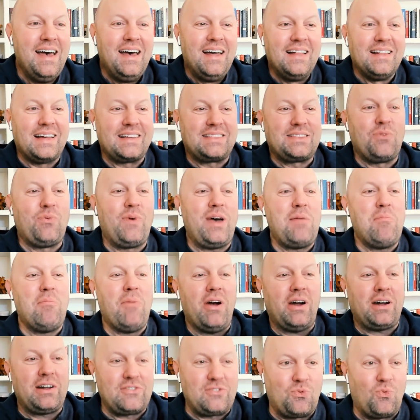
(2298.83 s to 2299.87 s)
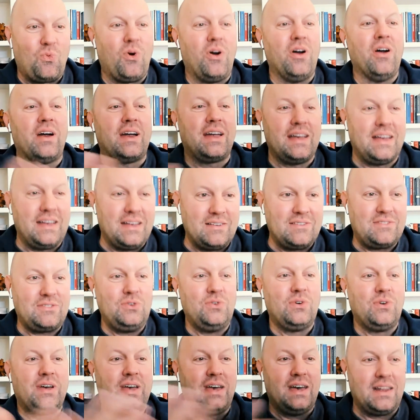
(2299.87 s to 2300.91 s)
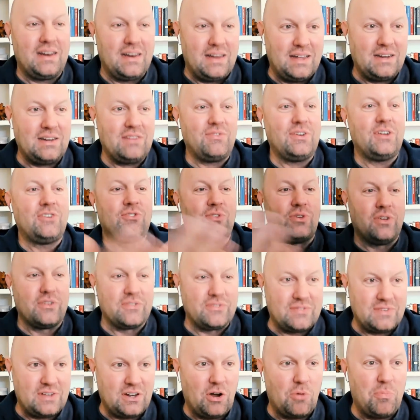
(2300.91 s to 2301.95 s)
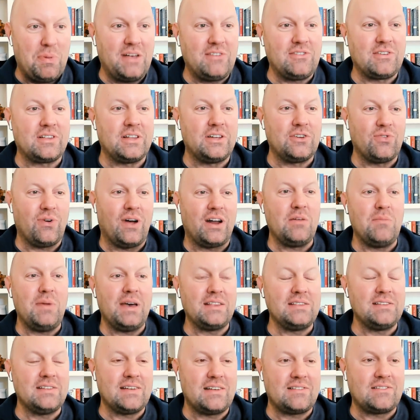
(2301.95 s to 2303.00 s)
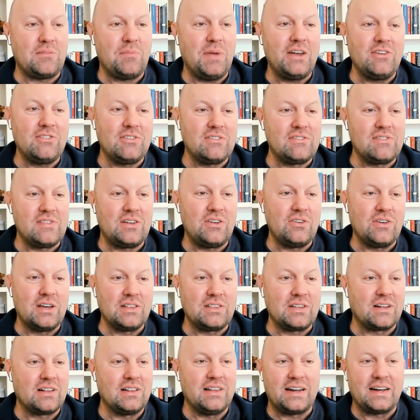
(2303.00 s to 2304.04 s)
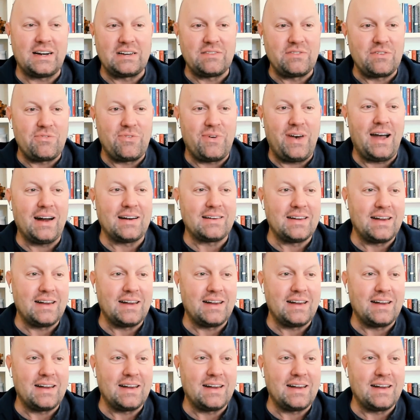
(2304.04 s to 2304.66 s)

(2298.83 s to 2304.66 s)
Like, the way markets work is you get individuals, basically trying to make these estimations, and then you get the collective effect.